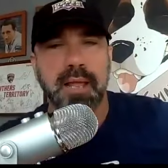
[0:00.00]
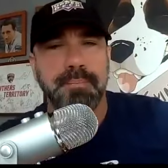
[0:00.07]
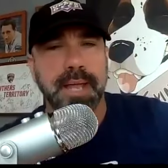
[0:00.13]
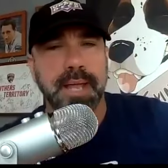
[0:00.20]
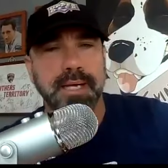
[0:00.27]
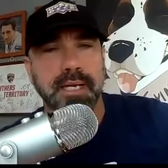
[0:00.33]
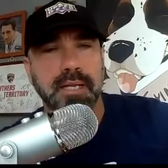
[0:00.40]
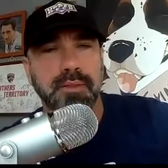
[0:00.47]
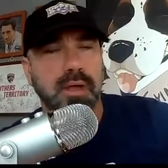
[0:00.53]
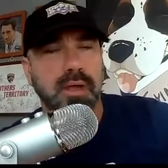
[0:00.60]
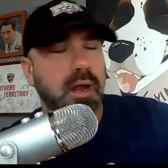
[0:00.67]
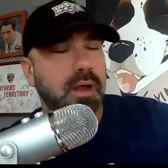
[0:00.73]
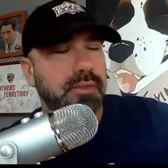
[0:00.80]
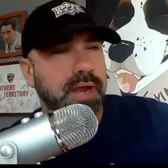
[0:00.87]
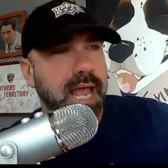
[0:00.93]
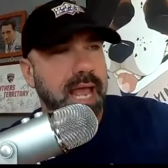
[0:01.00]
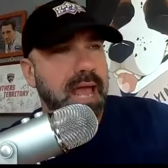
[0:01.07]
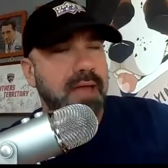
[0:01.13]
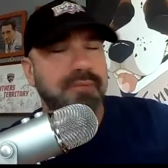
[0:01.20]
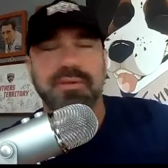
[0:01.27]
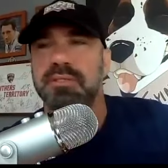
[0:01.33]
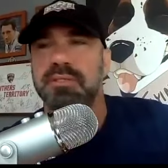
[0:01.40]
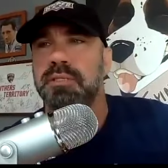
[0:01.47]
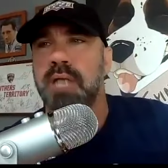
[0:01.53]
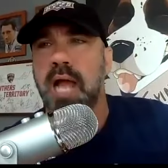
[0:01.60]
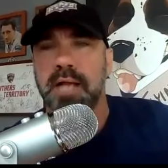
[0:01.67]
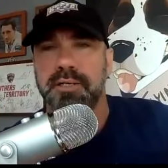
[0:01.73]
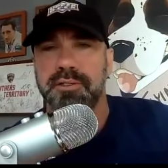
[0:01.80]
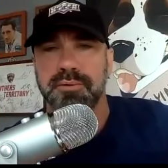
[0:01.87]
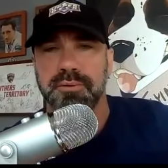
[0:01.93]
opinion, the other half is
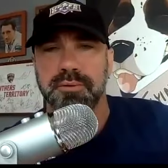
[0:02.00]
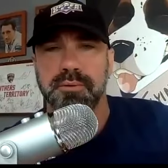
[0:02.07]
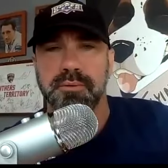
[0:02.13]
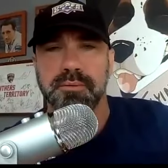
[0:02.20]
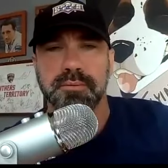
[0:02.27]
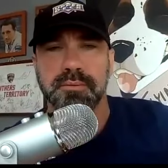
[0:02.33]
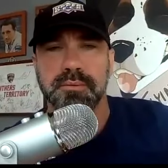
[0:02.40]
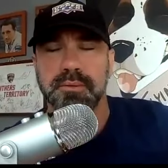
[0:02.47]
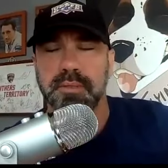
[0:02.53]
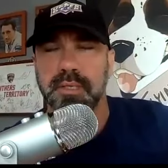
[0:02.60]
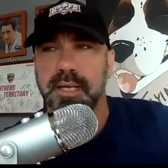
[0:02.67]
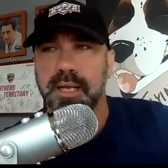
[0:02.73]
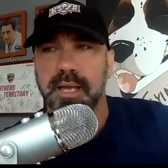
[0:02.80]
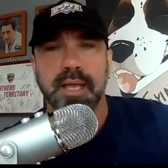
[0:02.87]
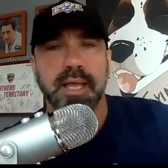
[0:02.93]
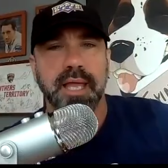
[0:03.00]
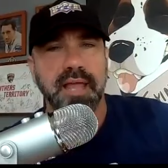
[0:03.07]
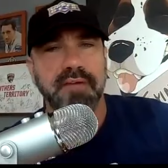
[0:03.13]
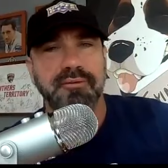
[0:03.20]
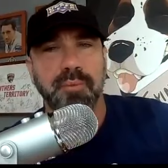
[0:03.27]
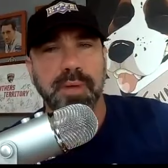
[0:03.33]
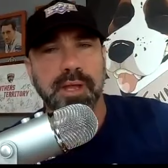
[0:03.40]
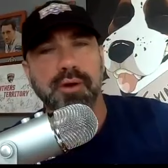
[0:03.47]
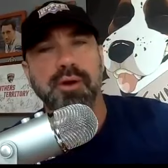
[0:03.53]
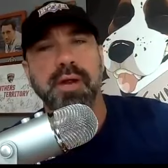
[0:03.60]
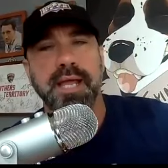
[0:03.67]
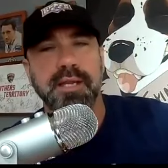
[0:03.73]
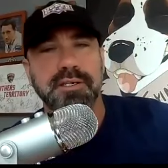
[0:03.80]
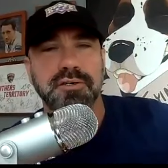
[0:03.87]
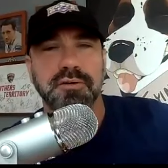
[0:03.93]
not true. If we are
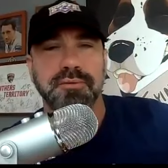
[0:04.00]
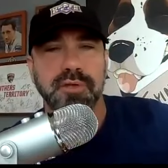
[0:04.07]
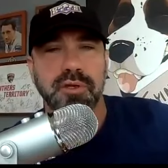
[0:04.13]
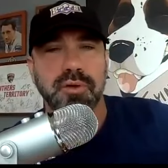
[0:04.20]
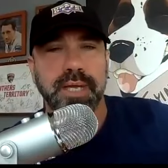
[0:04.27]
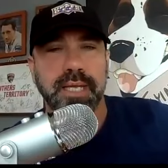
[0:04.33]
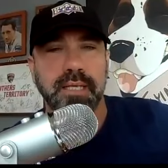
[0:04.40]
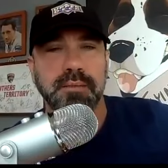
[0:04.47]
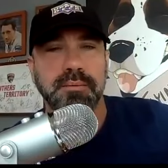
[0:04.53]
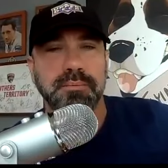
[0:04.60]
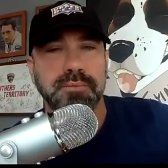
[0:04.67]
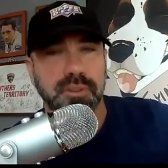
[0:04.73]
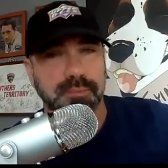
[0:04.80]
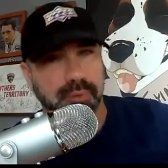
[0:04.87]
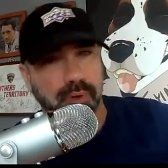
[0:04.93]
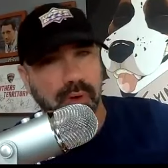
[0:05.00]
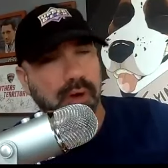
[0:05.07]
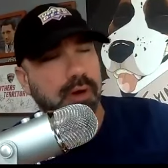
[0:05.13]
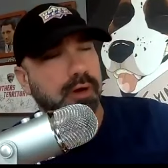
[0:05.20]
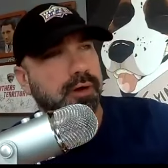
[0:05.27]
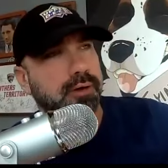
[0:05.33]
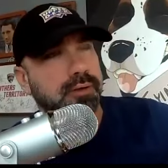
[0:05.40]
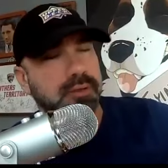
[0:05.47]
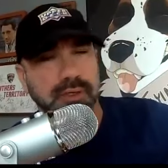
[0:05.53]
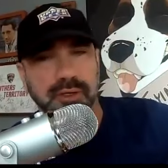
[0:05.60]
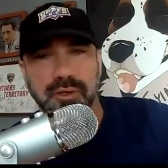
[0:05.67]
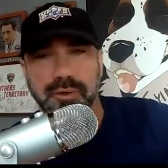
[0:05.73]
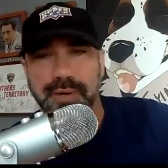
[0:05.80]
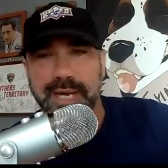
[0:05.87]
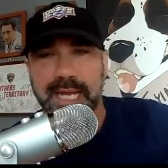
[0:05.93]
interviewing DeBoer,
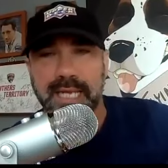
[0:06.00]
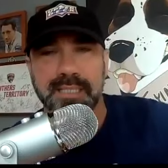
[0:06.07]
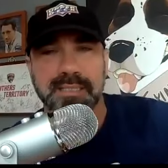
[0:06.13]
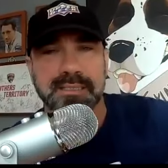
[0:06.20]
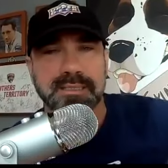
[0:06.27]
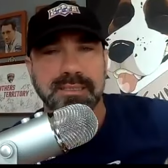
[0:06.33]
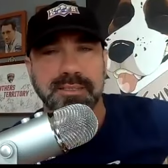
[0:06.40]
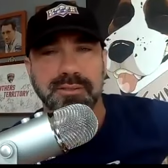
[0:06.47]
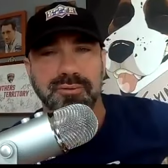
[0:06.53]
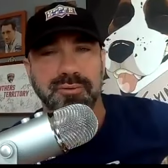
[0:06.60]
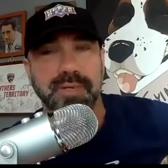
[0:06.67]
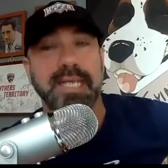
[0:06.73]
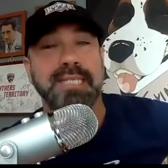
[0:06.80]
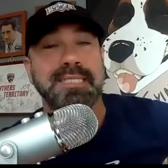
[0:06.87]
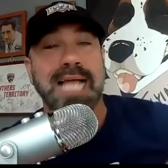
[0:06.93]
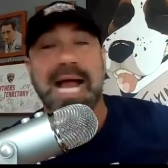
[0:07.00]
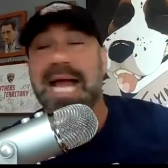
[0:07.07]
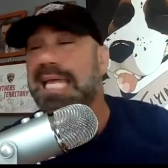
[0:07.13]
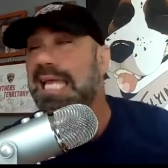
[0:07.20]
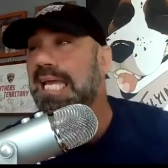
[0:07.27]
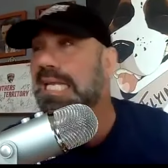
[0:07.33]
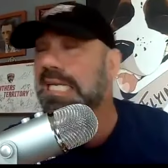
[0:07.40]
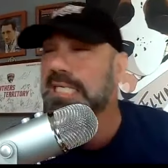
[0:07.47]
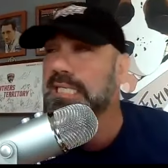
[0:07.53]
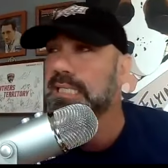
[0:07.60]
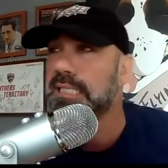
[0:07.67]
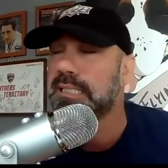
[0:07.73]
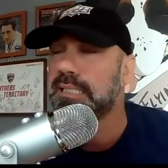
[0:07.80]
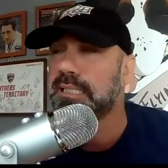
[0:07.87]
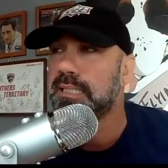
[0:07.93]
Green, Rick Tocchet,
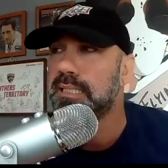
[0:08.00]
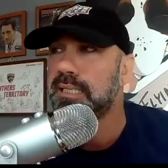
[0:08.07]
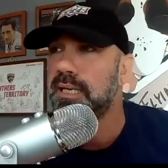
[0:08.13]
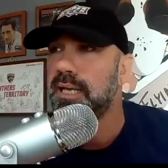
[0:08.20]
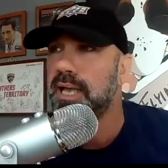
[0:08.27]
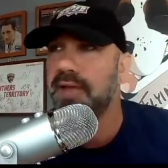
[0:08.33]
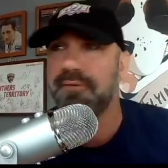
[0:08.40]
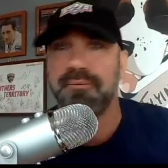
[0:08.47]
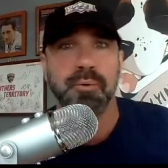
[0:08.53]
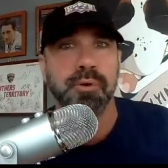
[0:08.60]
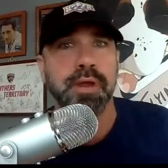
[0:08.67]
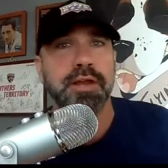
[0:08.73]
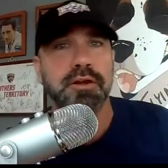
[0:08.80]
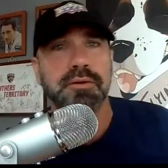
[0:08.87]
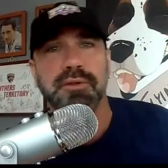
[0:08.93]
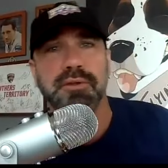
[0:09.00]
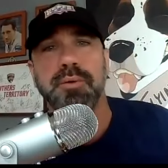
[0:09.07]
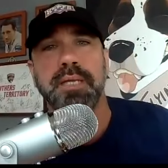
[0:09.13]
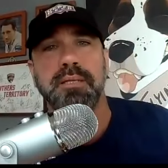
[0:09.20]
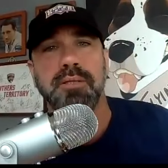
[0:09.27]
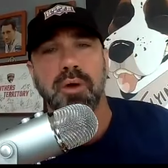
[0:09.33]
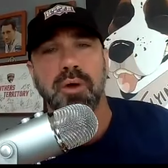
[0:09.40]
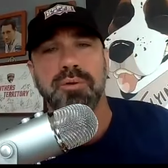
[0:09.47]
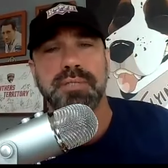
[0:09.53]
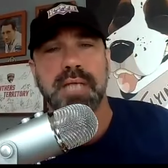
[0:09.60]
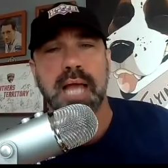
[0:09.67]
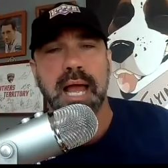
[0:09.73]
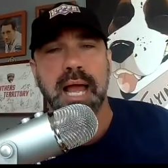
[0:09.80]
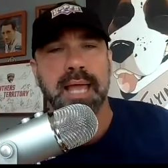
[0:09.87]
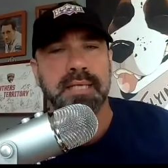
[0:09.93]
if we're interviewing those
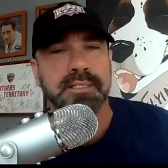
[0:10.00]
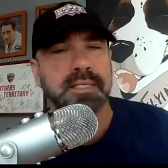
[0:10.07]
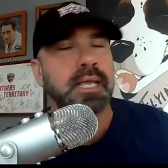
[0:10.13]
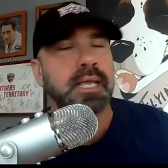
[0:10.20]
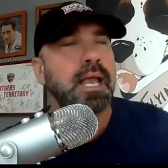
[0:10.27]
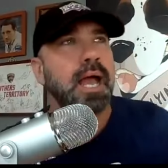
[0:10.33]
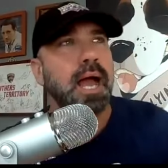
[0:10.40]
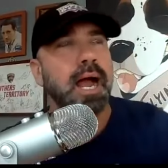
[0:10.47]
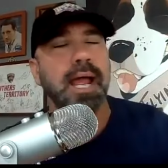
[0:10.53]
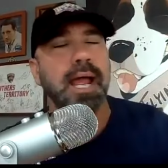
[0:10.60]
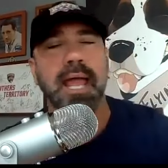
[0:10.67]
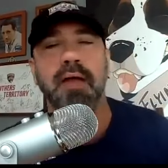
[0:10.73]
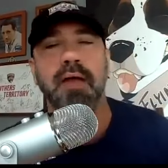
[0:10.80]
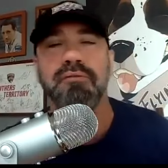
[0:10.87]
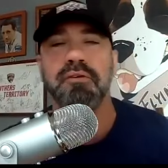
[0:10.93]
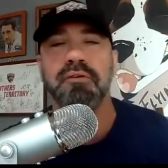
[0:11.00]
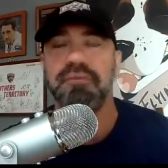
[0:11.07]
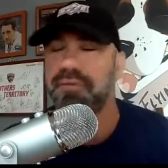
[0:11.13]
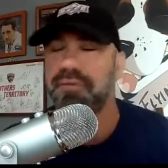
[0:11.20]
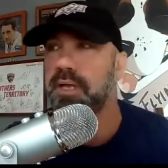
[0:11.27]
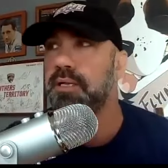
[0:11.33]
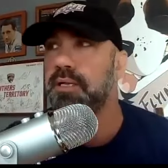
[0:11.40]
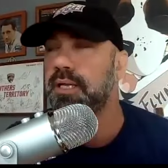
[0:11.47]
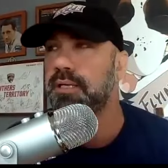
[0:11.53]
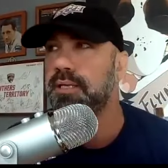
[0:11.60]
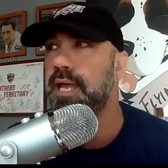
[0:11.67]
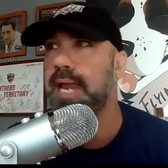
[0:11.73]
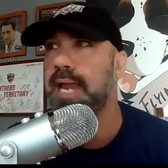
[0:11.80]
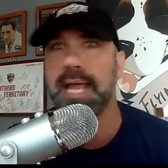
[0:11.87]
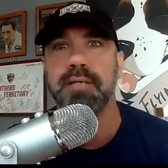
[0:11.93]
guys, I have a feeling
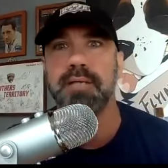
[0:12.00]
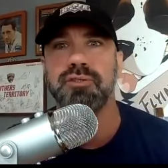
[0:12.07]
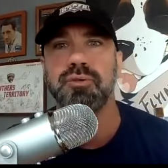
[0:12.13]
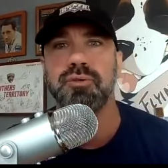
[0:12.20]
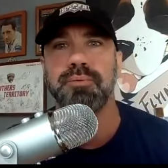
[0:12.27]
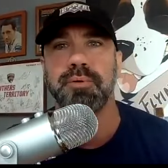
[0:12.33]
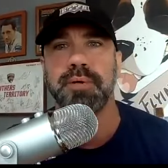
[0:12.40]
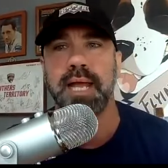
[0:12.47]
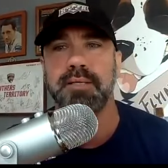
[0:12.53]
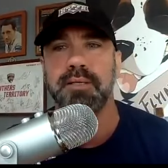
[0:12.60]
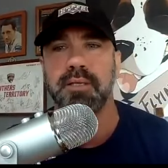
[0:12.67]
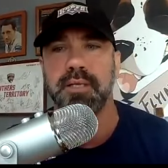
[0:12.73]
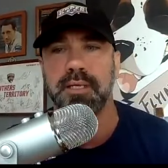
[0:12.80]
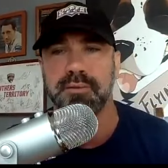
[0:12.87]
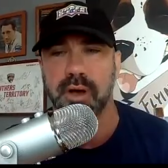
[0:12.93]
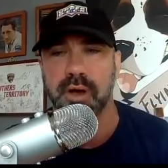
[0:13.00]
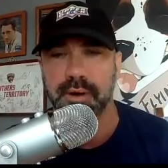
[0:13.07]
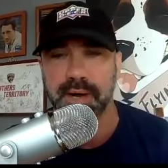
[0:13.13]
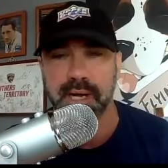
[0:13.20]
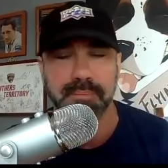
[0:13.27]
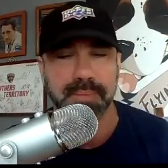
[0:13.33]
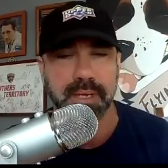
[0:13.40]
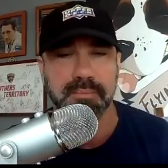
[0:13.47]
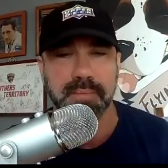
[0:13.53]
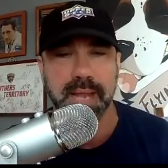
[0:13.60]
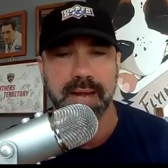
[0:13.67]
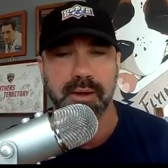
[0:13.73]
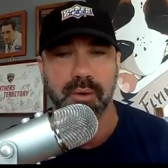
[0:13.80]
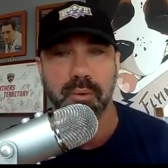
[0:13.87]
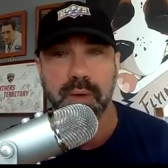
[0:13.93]
that Andrew Brunette has already been
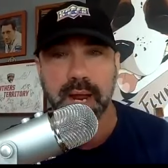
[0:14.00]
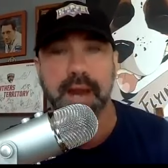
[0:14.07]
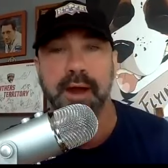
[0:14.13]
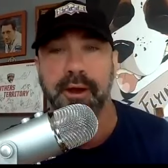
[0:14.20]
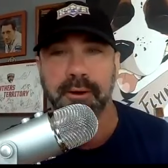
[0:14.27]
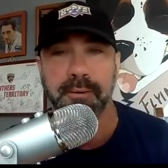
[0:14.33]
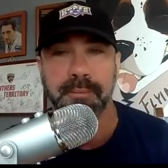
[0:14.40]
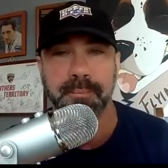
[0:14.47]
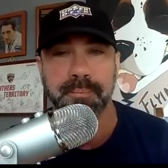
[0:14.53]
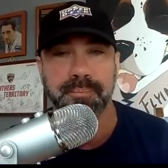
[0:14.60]
made aware